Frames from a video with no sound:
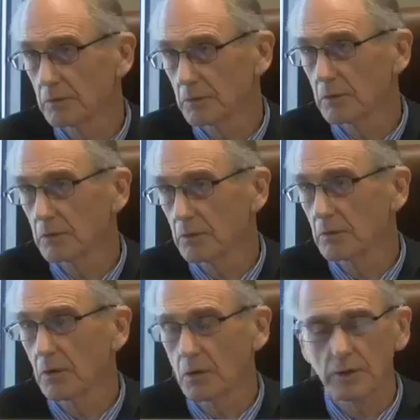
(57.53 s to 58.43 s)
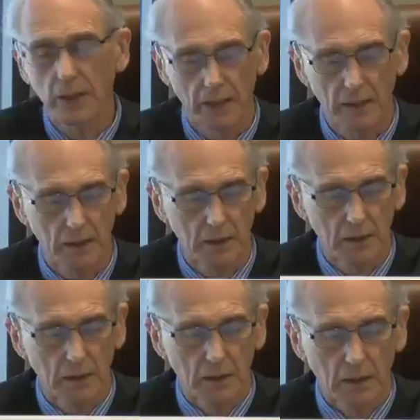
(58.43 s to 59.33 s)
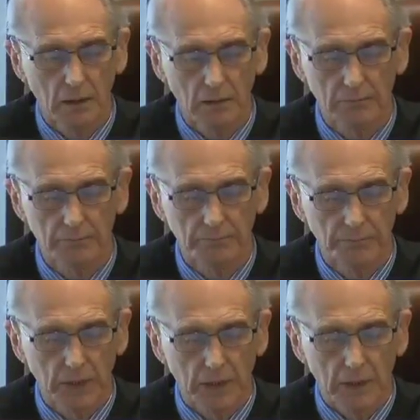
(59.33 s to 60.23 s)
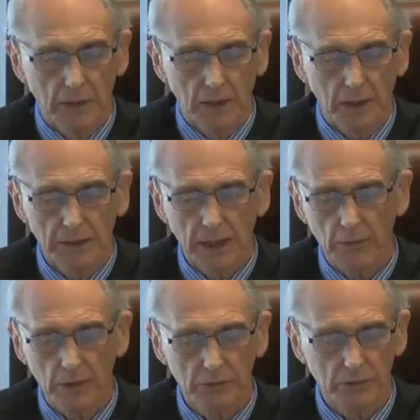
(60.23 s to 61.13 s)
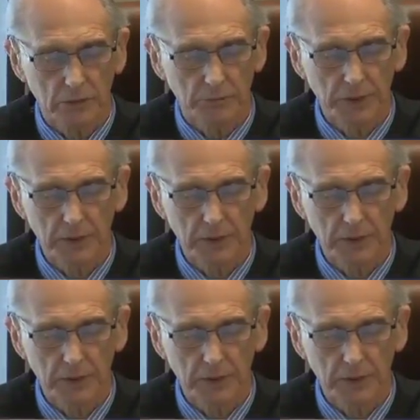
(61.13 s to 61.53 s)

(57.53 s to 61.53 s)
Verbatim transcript: jail, with complaints about their behavior on file with the detention